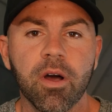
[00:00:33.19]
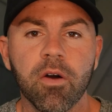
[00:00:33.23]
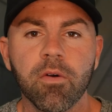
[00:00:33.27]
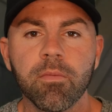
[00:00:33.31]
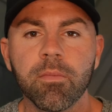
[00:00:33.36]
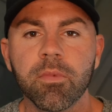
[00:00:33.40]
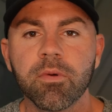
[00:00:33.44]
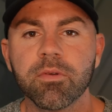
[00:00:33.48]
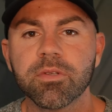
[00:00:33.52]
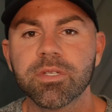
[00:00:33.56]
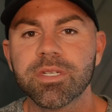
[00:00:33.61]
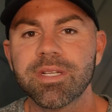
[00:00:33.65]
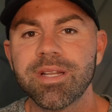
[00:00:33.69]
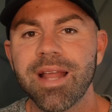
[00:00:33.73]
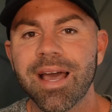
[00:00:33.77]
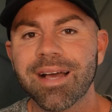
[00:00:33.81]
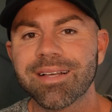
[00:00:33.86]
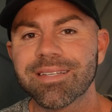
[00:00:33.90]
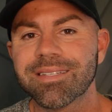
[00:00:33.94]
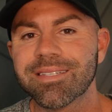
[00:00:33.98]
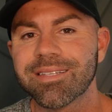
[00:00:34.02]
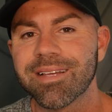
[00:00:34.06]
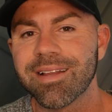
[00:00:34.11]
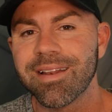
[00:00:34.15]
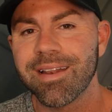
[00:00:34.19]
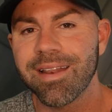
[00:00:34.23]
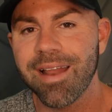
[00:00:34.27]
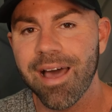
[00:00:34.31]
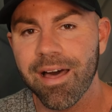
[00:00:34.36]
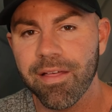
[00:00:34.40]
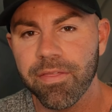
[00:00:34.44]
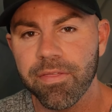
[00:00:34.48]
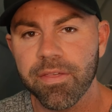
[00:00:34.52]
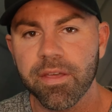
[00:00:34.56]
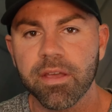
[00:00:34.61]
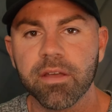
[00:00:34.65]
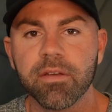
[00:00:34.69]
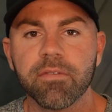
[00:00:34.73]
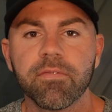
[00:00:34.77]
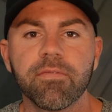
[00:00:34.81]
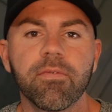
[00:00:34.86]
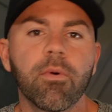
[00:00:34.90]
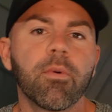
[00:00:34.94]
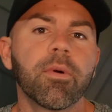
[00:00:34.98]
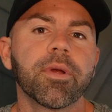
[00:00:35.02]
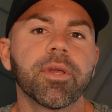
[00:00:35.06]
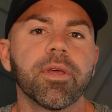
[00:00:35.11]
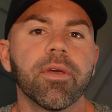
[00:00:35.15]
almost next to nothing
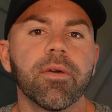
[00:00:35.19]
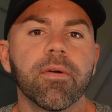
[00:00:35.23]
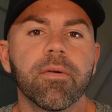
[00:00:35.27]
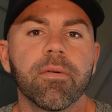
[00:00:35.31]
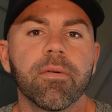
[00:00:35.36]
for you.